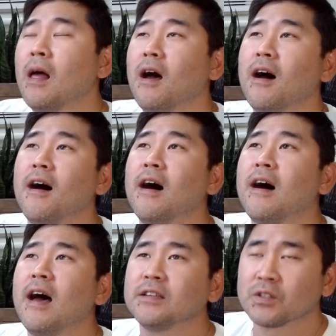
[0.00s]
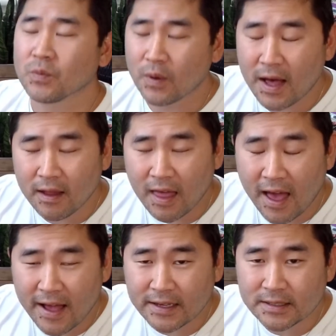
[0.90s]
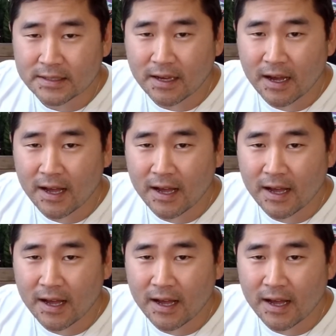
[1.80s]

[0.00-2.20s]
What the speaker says: as well as